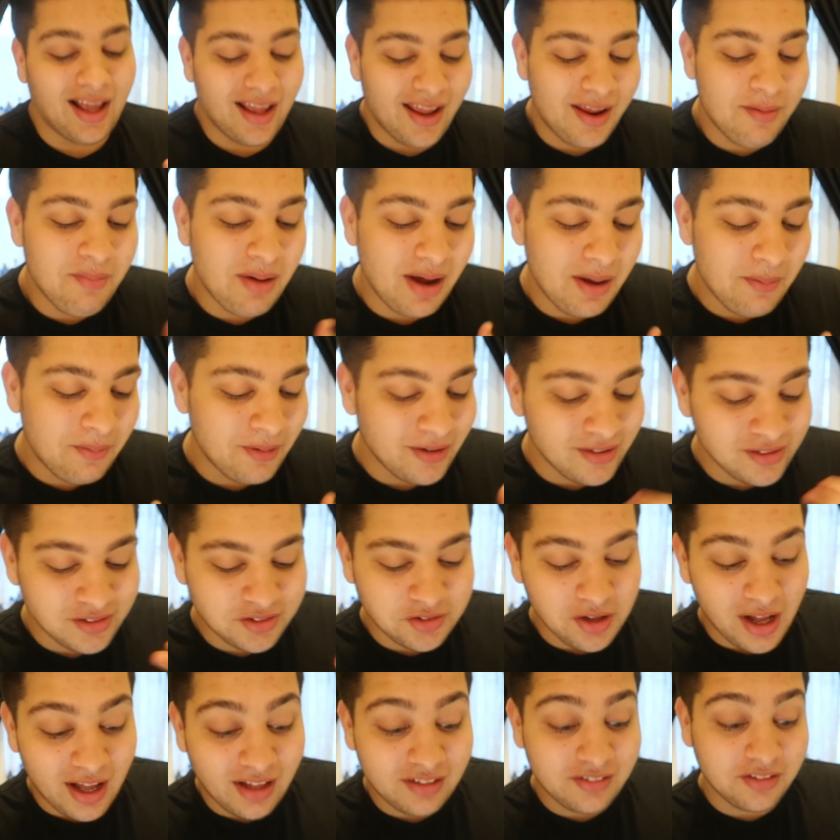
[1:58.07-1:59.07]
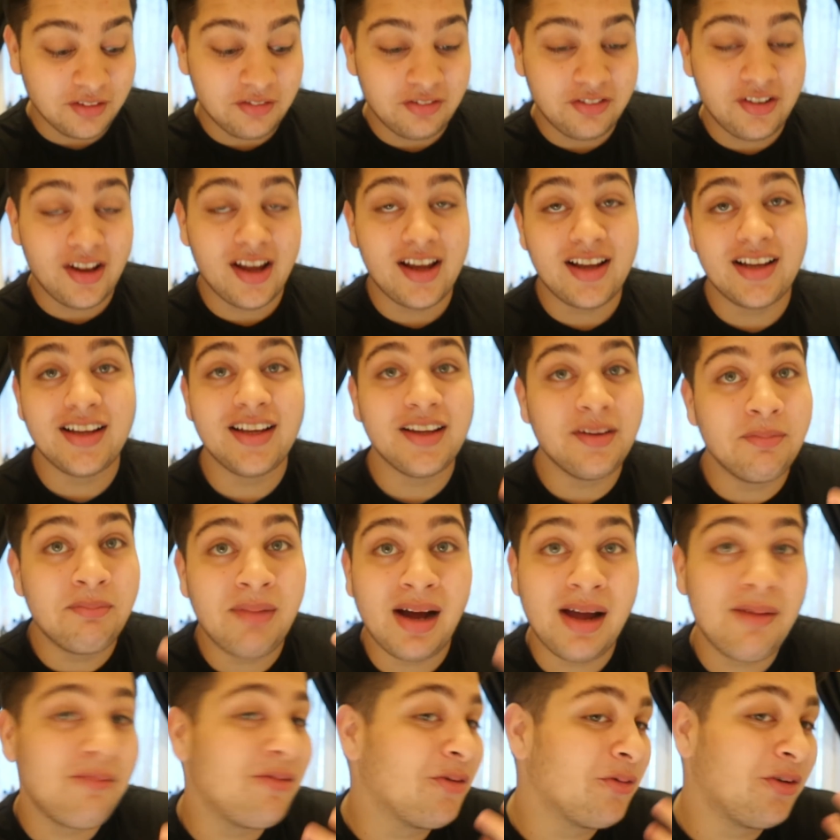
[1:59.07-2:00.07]
It might be, as of yet, it
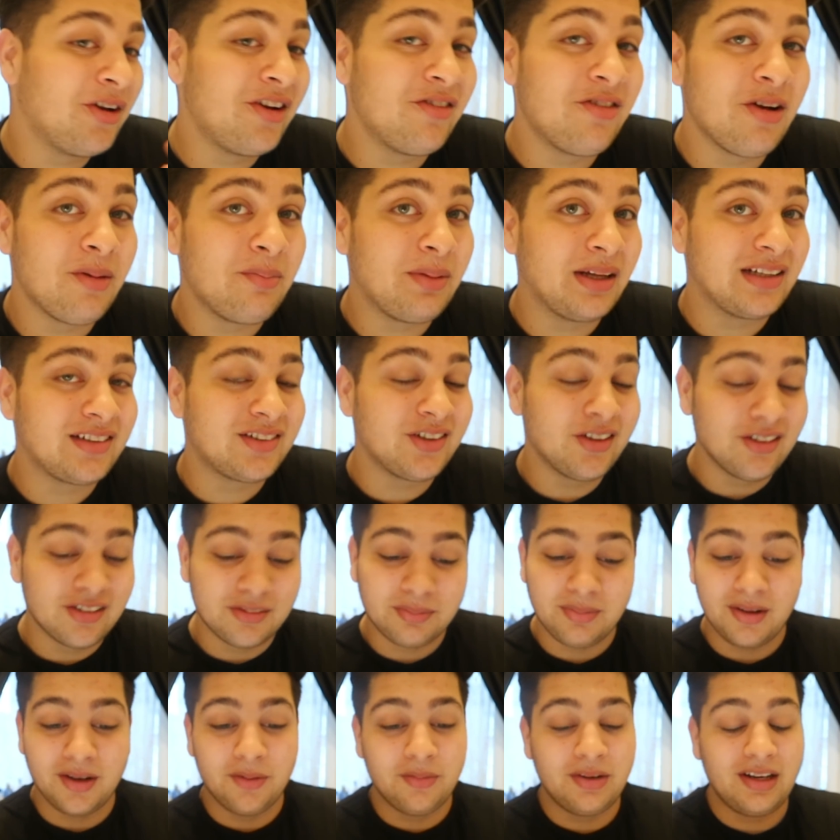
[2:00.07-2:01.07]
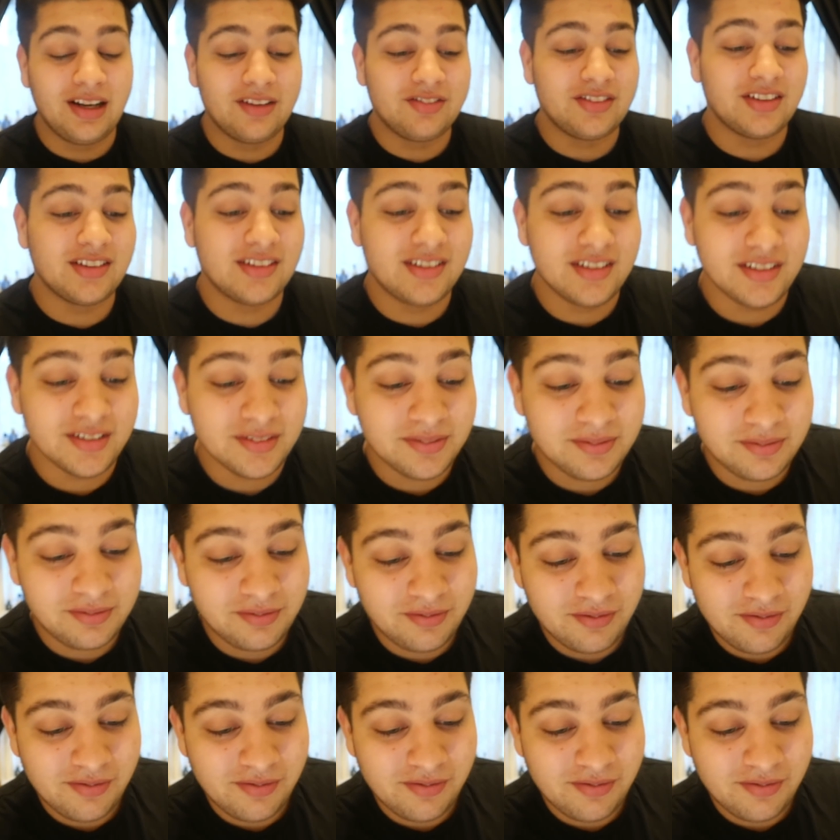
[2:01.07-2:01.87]
might be one of her best songs, but we'll have to see.